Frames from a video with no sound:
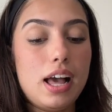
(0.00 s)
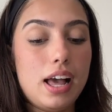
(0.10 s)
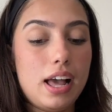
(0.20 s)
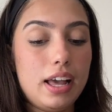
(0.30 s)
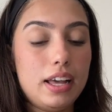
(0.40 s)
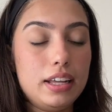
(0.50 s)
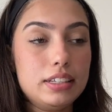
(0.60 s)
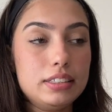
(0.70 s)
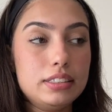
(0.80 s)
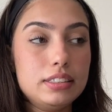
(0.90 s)

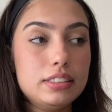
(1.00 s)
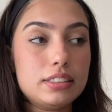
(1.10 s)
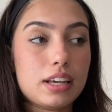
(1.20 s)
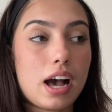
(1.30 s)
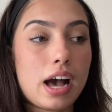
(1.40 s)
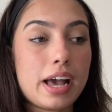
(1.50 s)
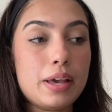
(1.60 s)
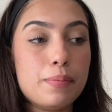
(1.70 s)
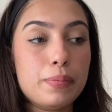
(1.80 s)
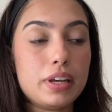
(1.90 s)
and
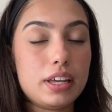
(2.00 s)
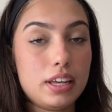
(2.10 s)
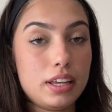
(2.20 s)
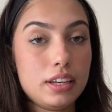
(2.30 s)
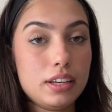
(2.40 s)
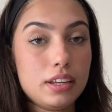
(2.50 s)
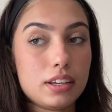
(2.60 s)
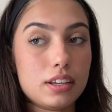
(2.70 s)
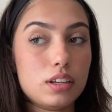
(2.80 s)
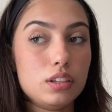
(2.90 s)
I'm in
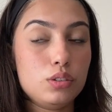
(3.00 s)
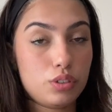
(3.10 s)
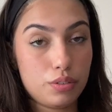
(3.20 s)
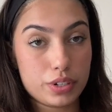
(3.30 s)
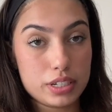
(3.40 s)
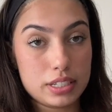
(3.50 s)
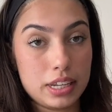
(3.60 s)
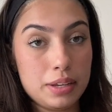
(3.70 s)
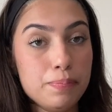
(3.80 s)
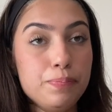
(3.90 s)

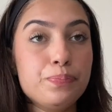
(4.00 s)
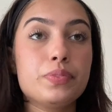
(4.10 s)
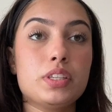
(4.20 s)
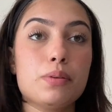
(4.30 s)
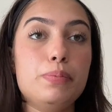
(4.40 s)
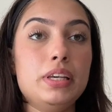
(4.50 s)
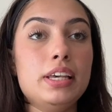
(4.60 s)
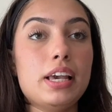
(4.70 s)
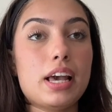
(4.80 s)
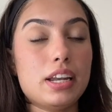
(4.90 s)
university to
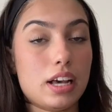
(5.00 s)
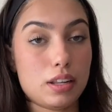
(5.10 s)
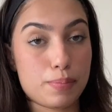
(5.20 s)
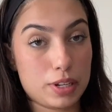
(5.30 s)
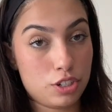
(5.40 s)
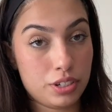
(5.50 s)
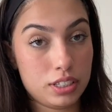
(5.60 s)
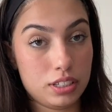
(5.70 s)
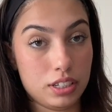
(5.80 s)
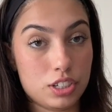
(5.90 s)
be an elementary
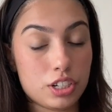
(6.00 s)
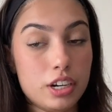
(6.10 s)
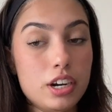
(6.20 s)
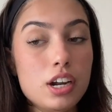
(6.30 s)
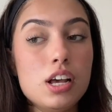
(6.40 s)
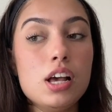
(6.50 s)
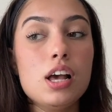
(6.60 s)
teacher.